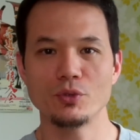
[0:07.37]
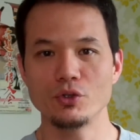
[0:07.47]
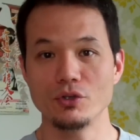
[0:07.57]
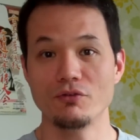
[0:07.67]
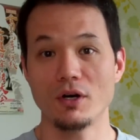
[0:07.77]
Do
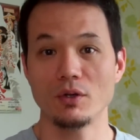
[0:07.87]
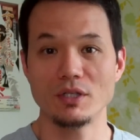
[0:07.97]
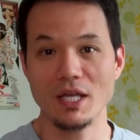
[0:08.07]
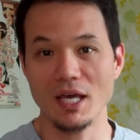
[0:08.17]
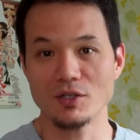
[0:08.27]
you follow
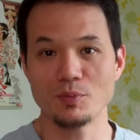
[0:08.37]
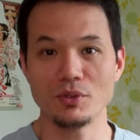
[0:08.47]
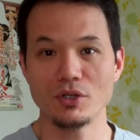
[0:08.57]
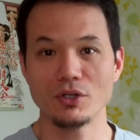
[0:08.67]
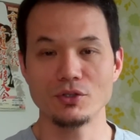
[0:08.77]
a
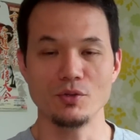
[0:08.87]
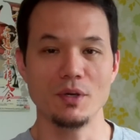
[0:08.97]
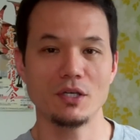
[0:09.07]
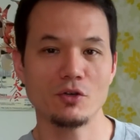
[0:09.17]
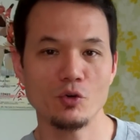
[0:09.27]
textbook? Do you
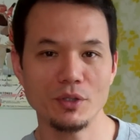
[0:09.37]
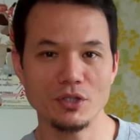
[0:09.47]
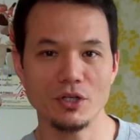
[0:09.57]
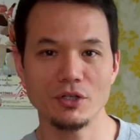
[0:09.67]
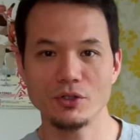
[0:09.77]
make your own
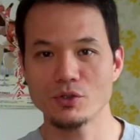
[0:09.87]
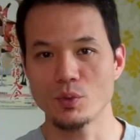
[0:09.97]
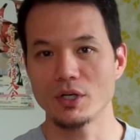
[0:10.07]
materials?